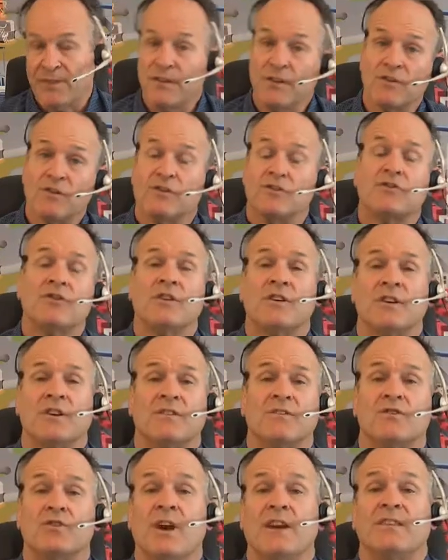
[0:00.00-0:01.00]
third tra
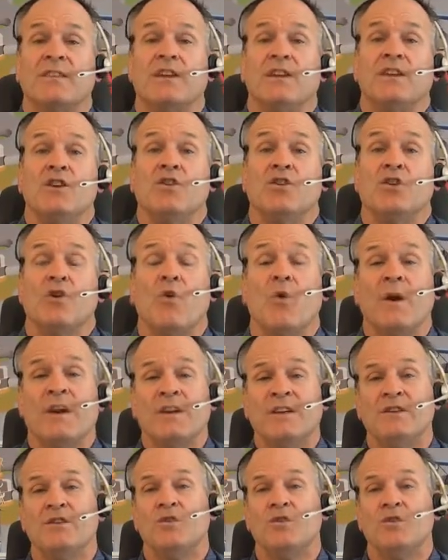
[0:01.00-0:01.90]
trait that you're going